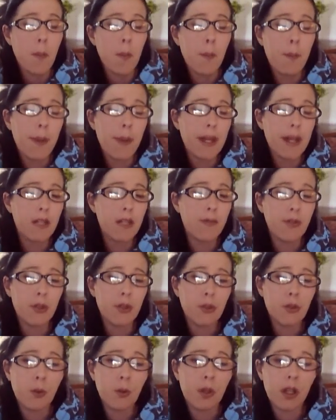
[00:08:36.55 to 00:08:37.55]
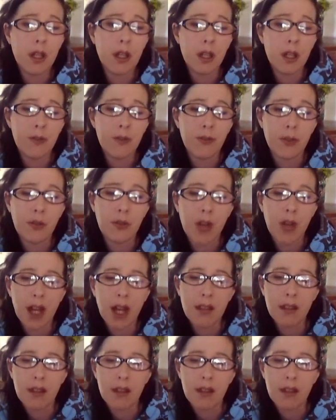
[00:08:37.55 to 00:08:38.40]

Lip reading: But if you got